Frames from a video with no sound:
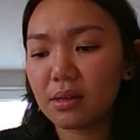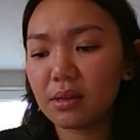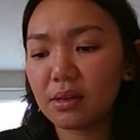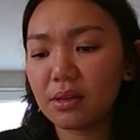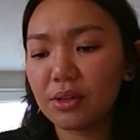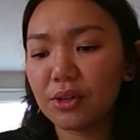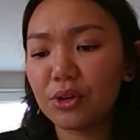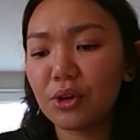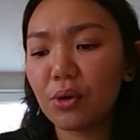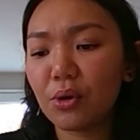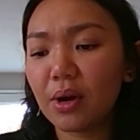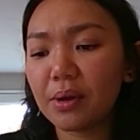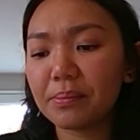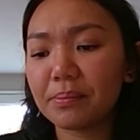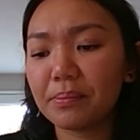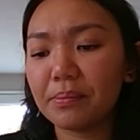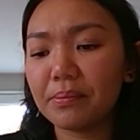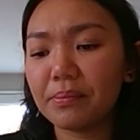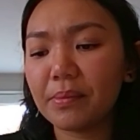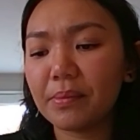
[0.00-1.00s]
know
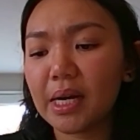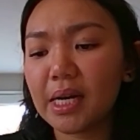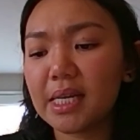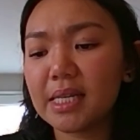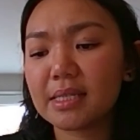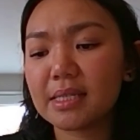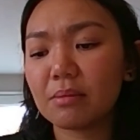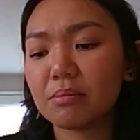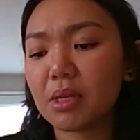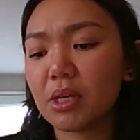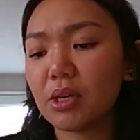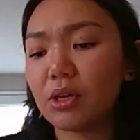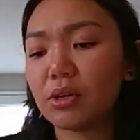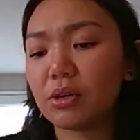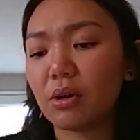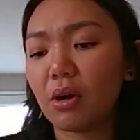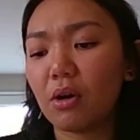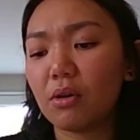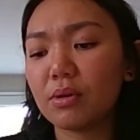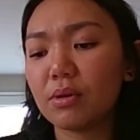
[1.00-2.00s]
what, money is something you
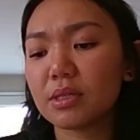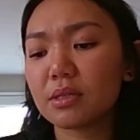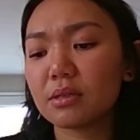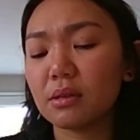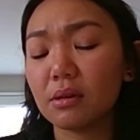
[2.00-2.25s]
can always